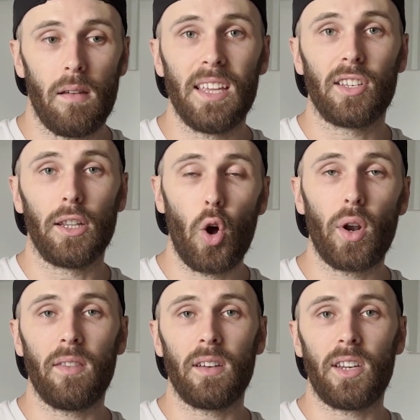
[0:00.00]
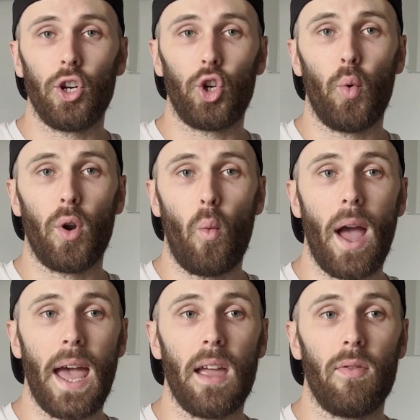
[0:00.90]
is loading the tissue in a
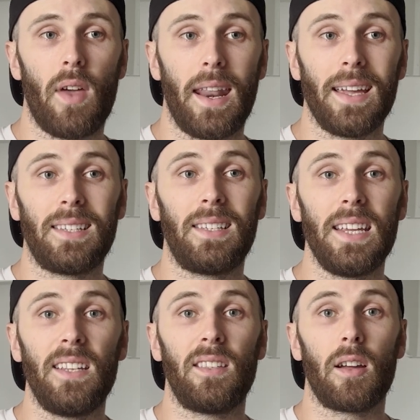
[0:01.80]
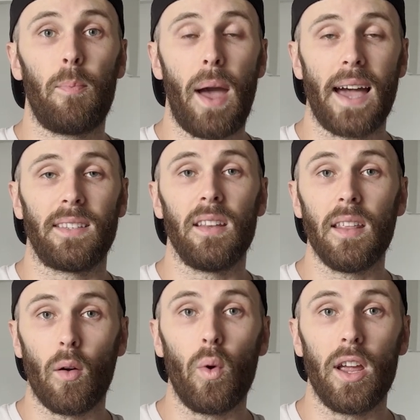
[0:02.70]
way that exceeds the
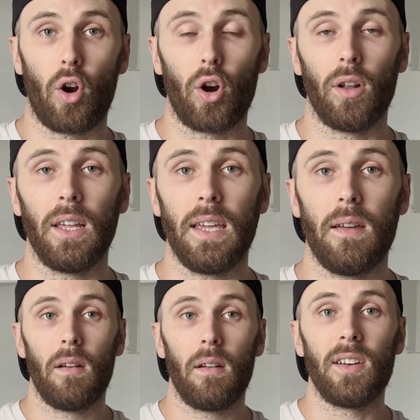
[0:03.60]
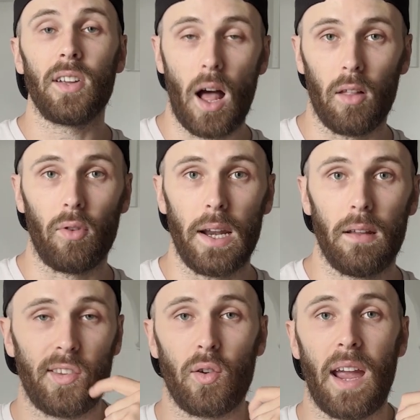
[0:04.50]
capacity that we currently can tolerate.
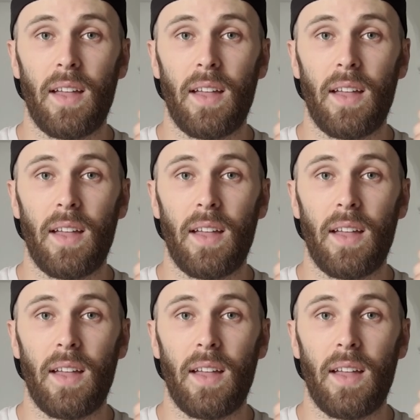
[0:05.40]
So again,